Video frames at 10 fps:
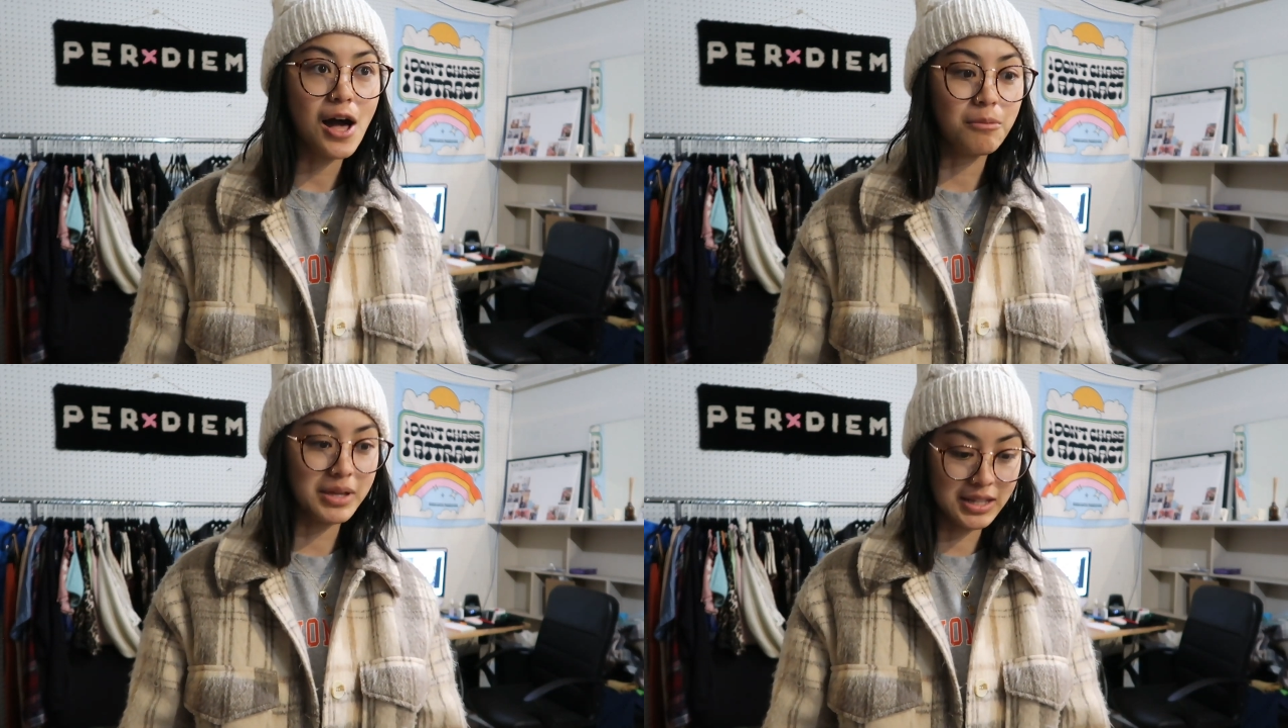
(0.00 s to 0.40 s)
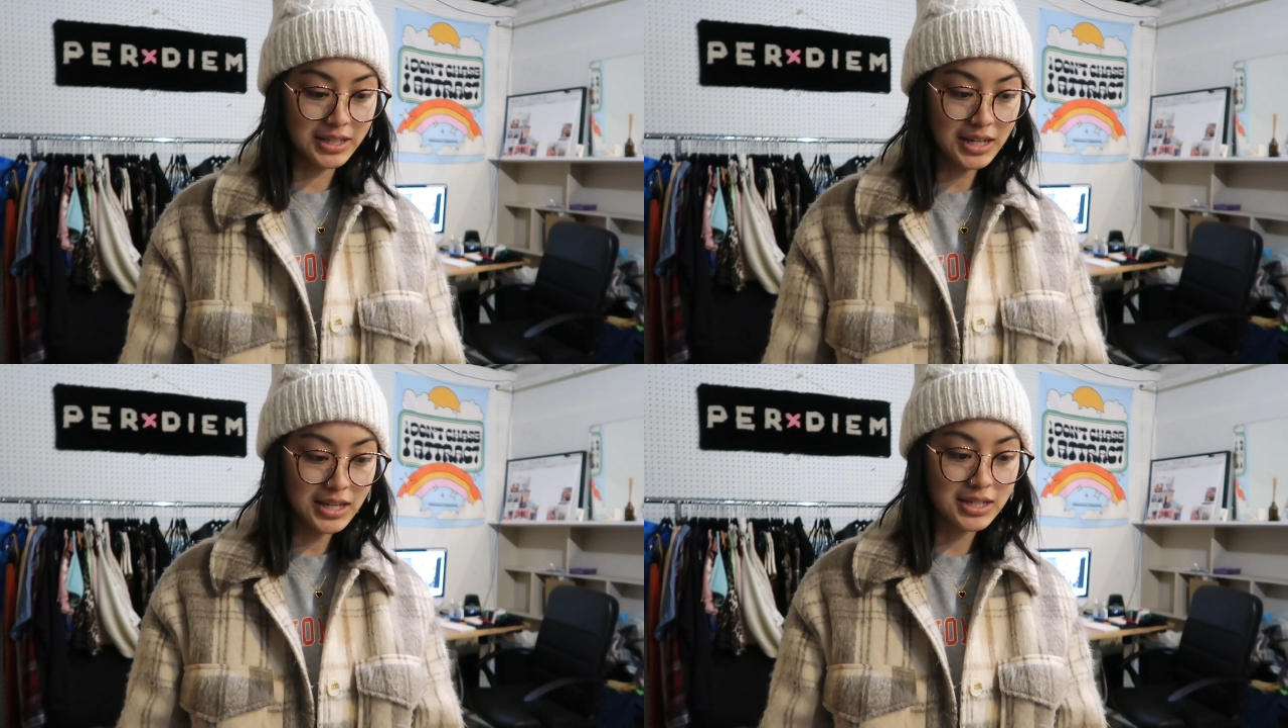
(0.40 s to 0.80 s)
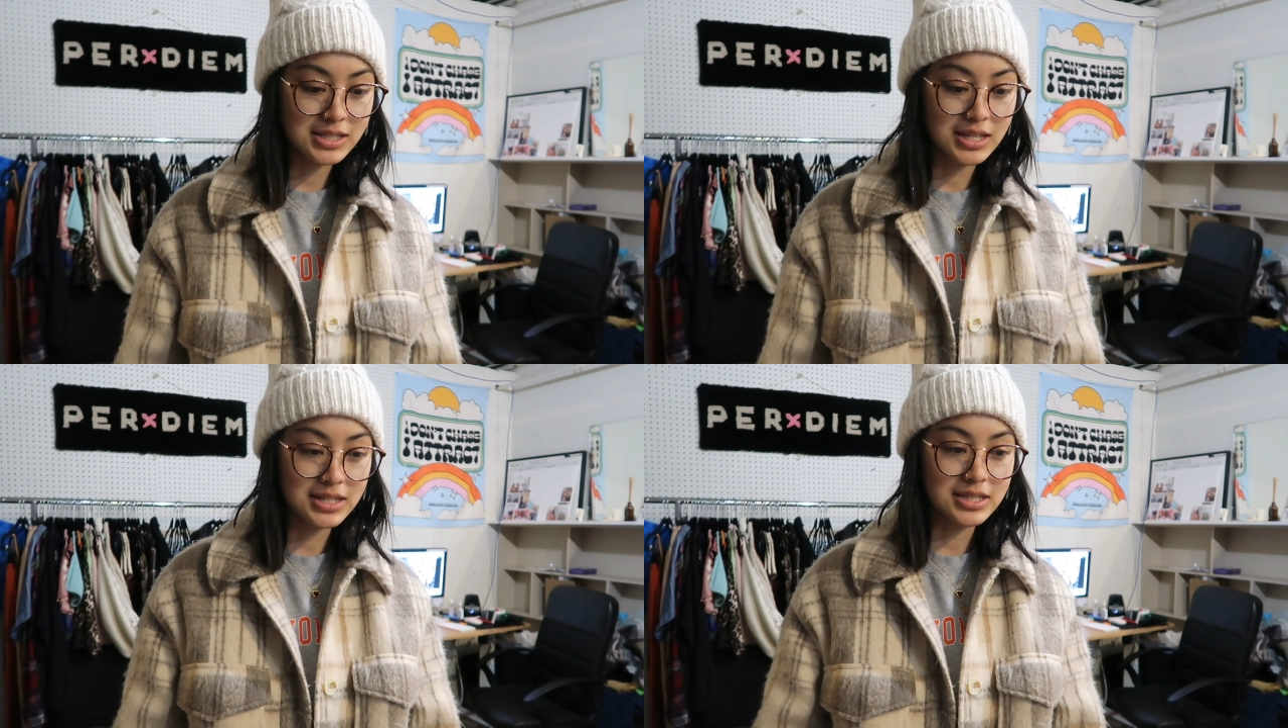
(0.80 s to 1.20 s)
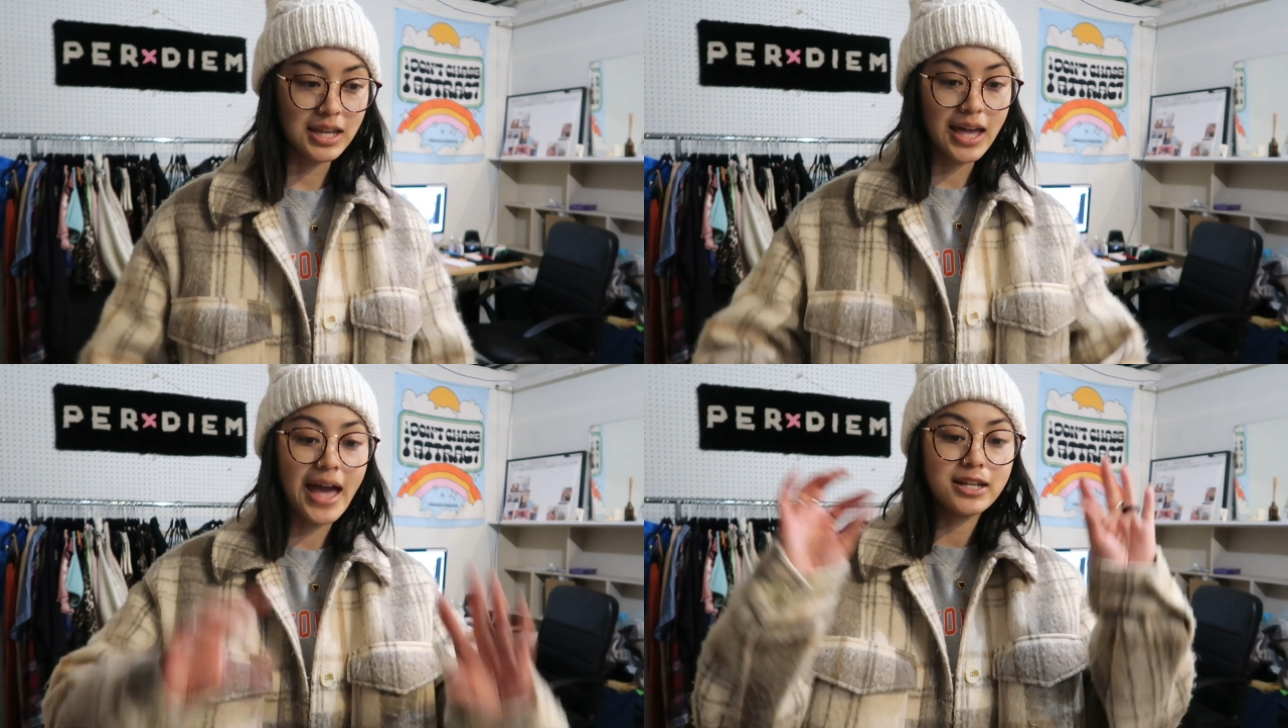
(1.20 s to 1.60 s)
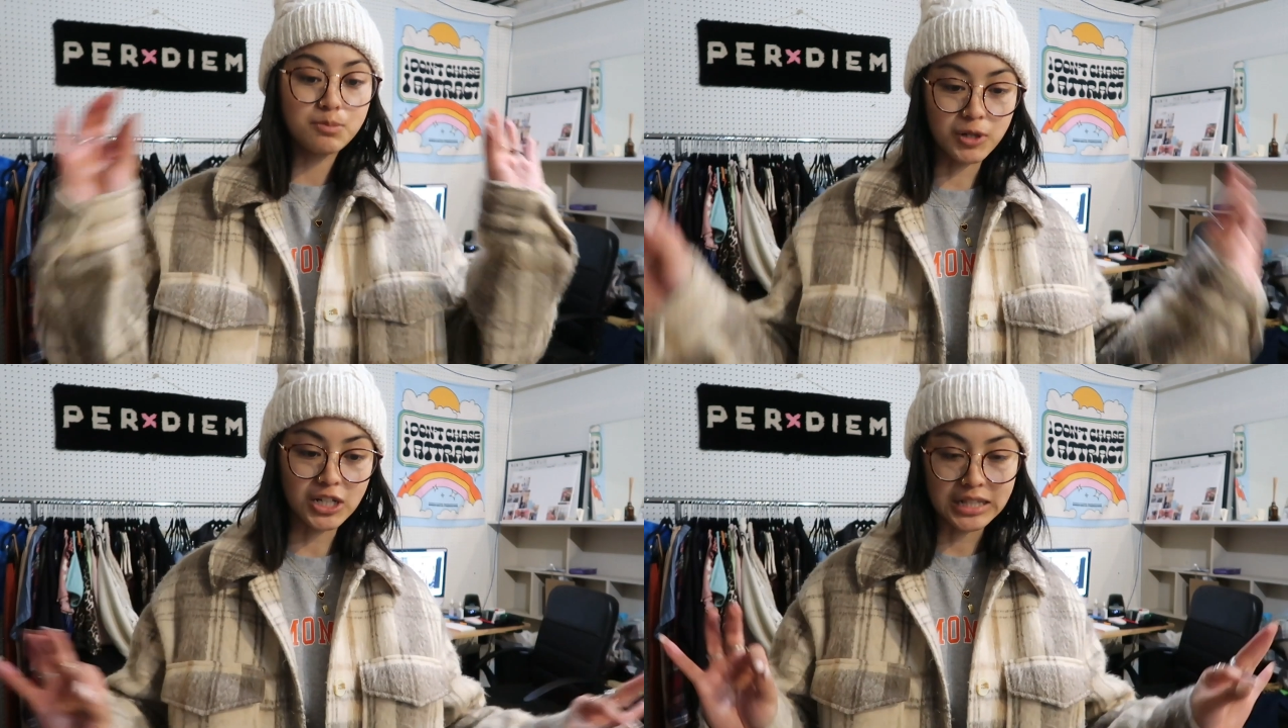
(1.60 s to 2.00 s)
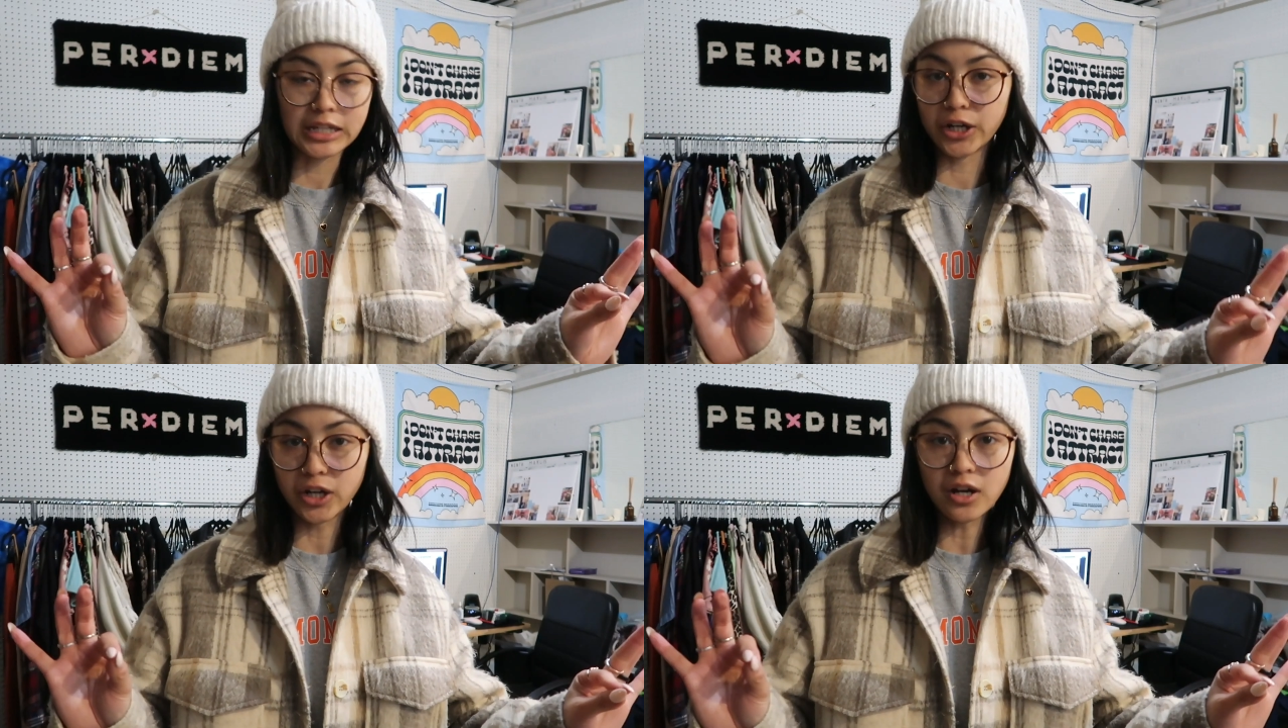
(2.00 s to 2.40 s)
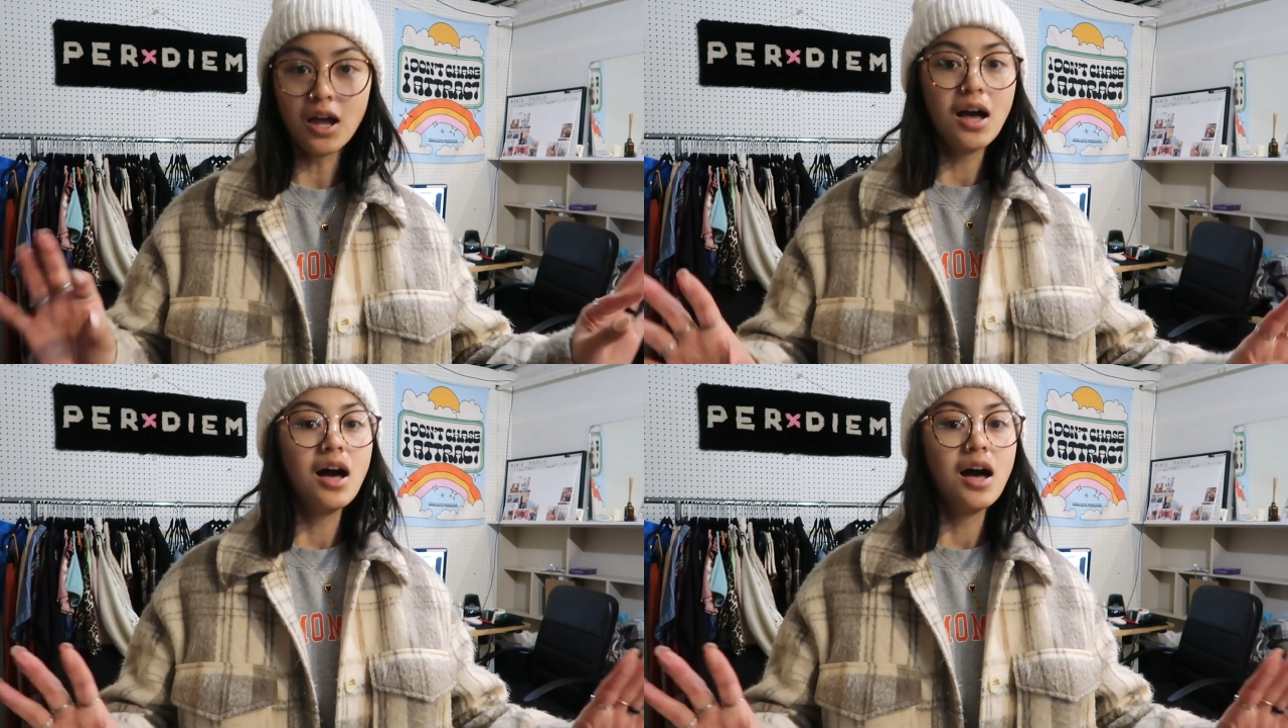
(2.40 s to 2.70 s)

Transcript: help me clean it because he is like expert cleaner,